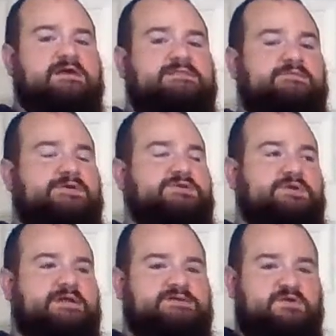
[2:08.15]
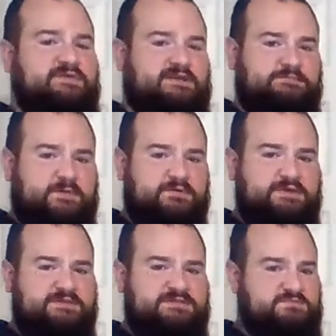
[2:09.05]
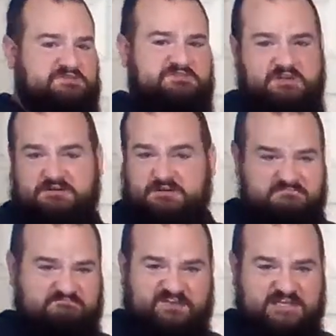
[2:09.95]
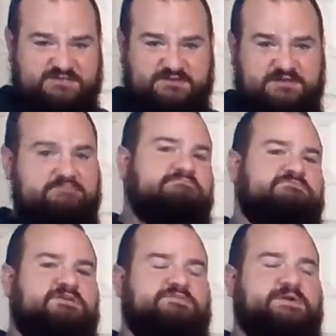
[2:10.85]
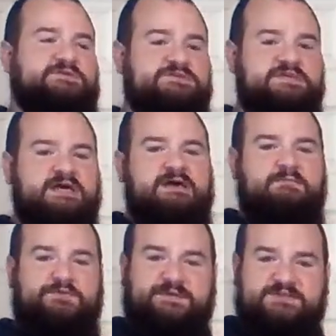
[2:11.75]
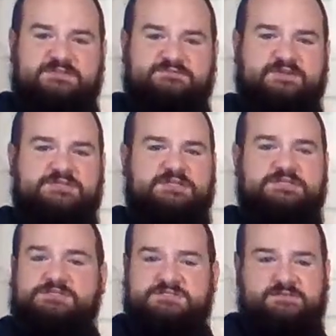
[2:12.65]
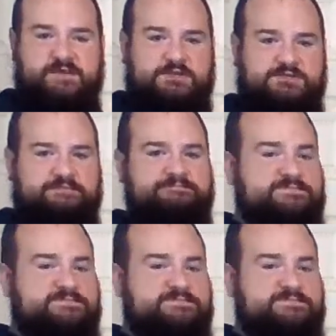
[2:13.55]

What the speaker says: then we do any sort of exponents, which aren't a factor in transformations, multiplication, division, addition, subtraction.